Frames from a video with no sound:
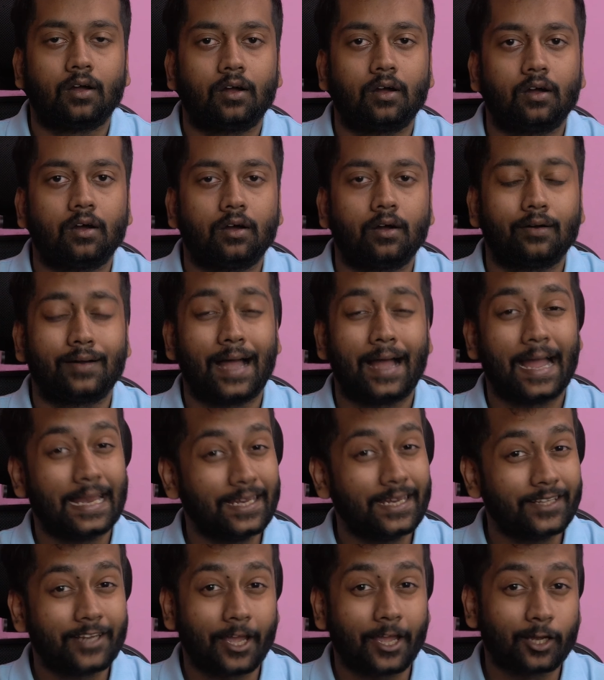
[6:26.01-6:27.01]

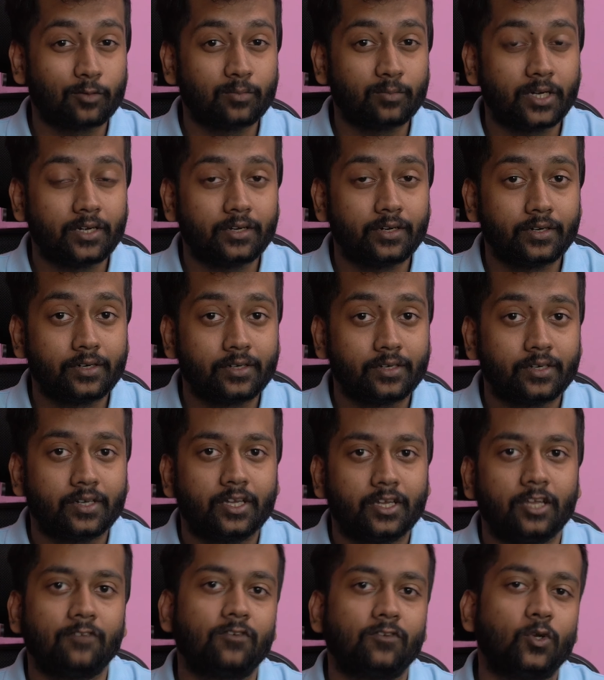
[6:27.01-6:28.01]
Highly recommended
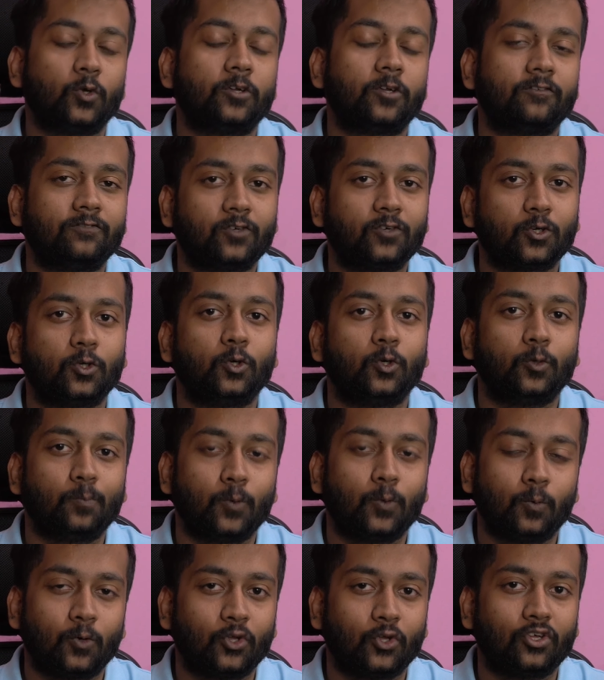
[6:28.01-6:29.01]
if you're looking for a good
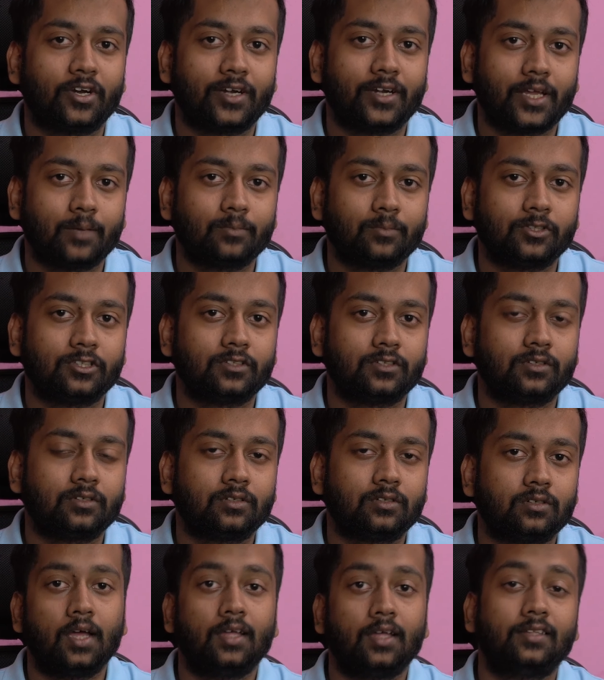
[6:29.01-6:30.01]
Pomodoro timer.
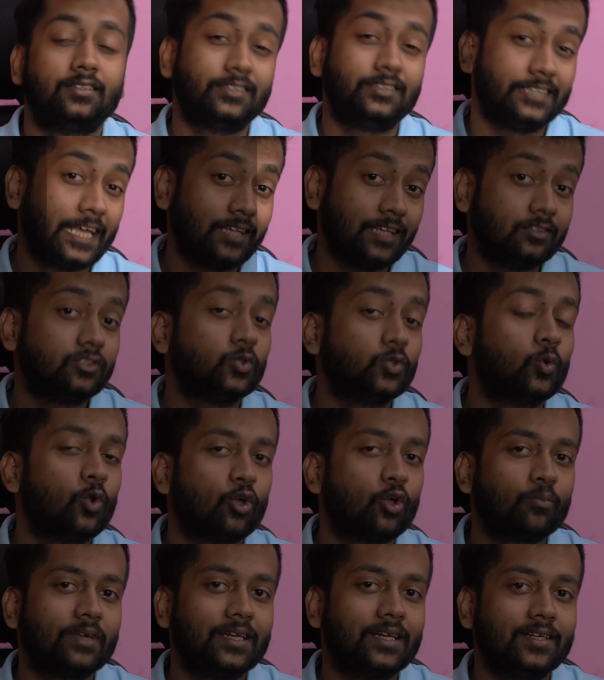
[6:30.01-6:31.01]
The 10th tool
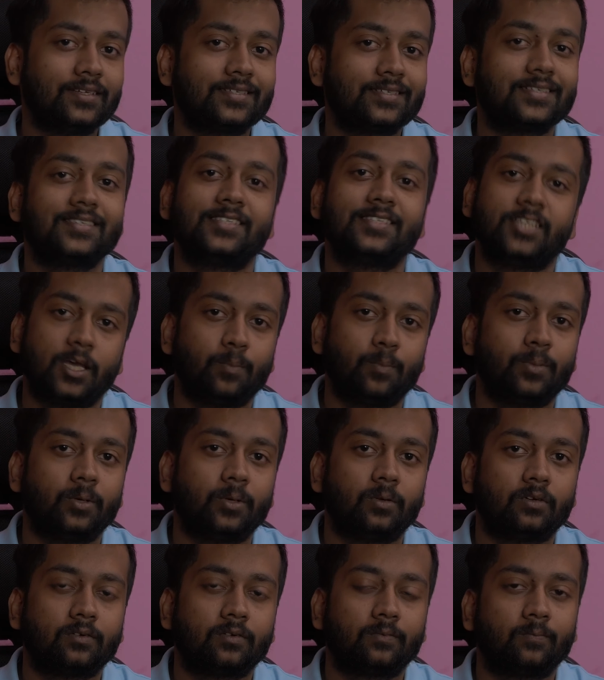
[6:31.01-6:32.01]
on my list is
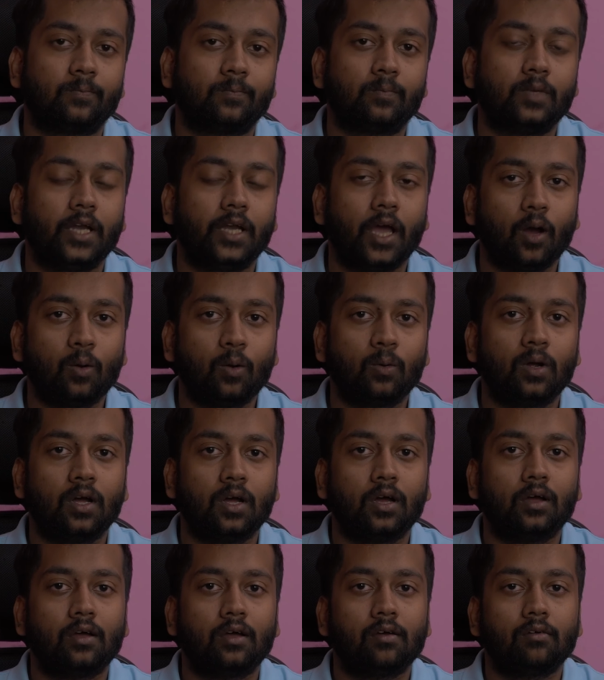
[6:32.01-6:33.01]
ZAPIER. Now,
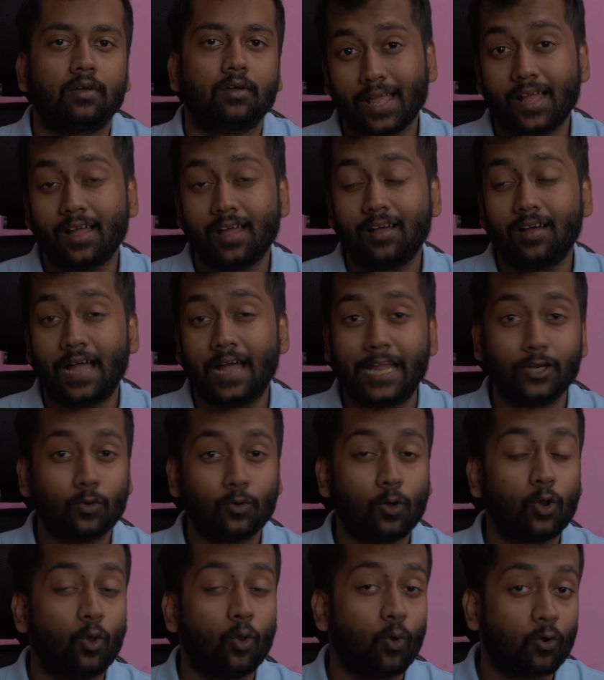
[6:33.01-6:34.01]
I
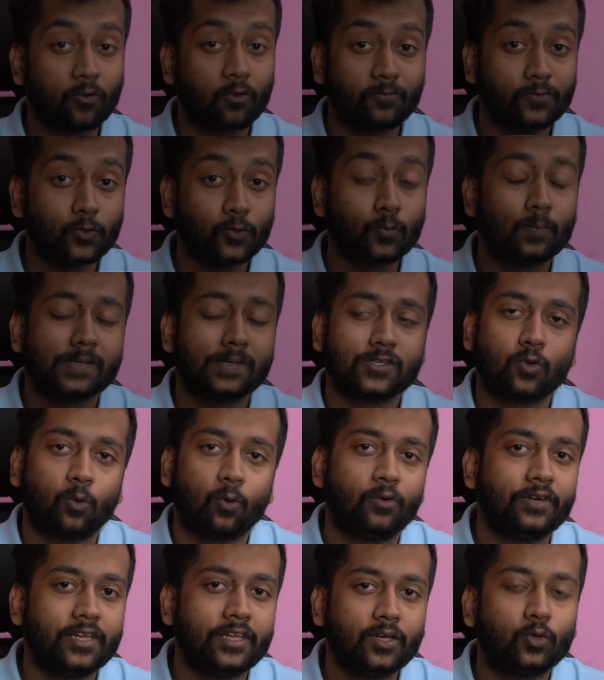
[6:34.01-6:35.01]
know a lot of you must
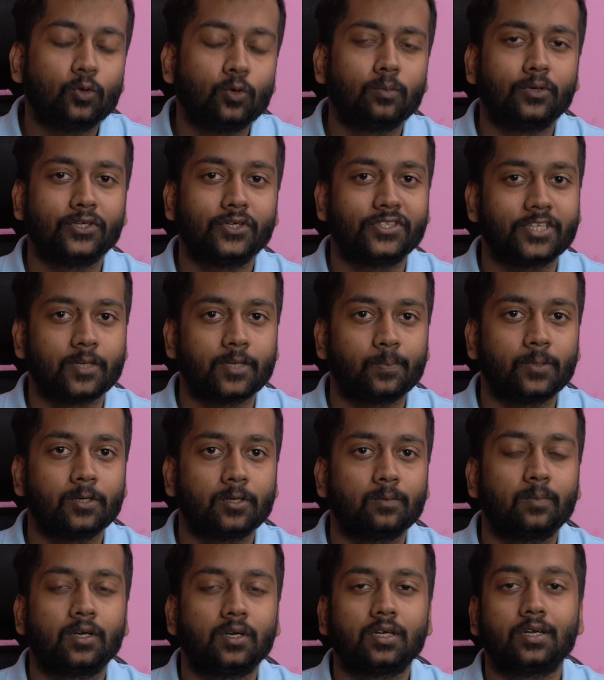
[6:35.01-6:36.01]
already know about
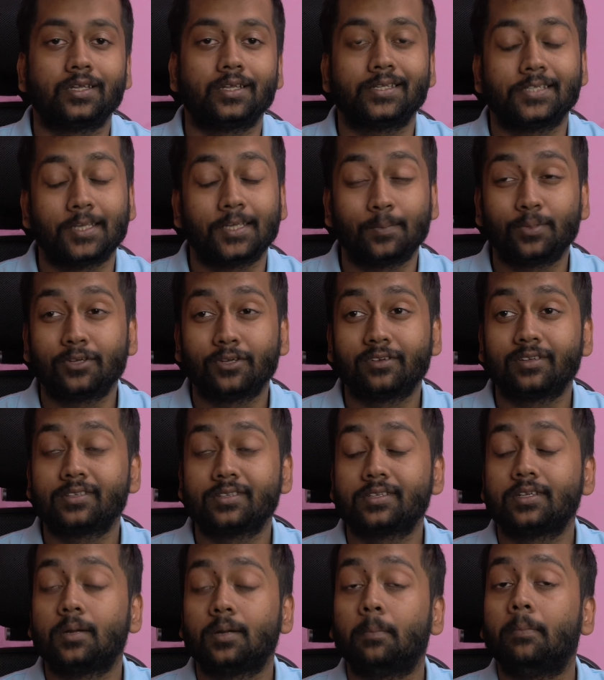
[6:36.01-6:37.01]
ZAPIER, but ZAPIER
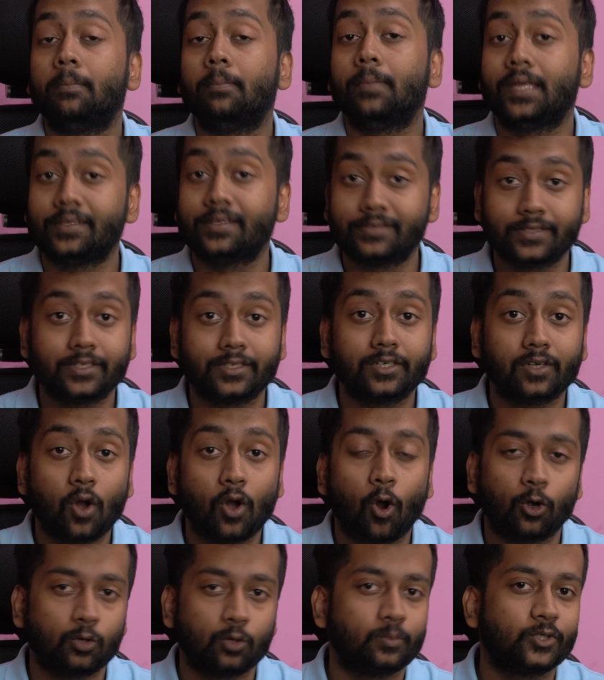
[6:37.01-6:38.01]
is an amazing
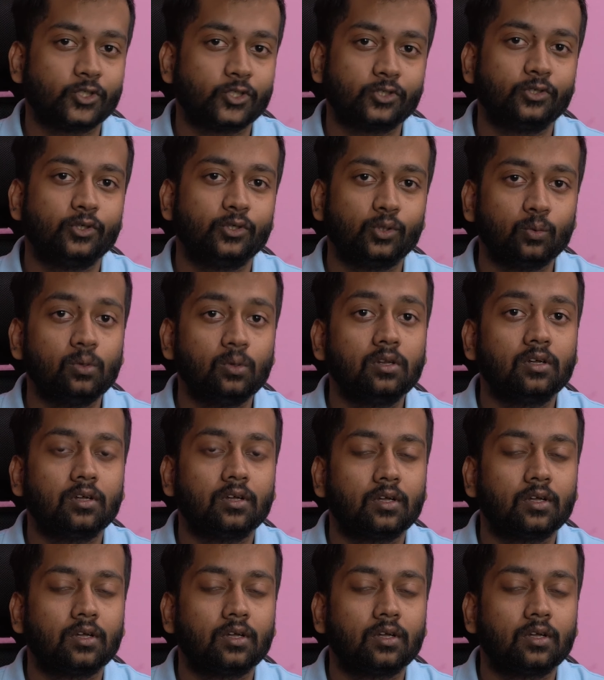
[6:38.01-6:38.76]
automation tool.